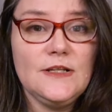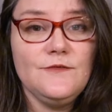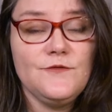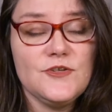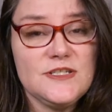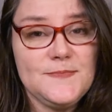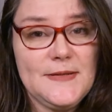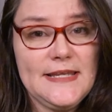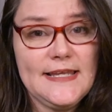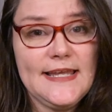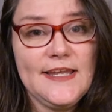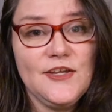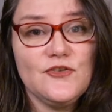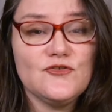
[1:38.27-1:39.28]
For
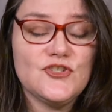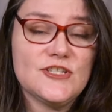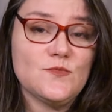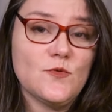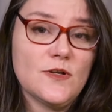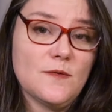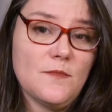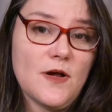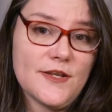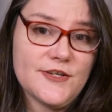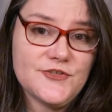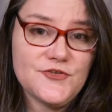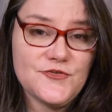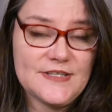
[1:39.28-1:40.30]
speaking, you just want to
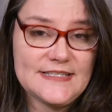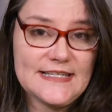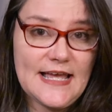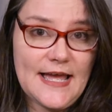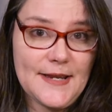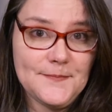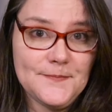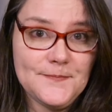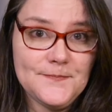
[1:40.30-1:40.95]
monitor the time.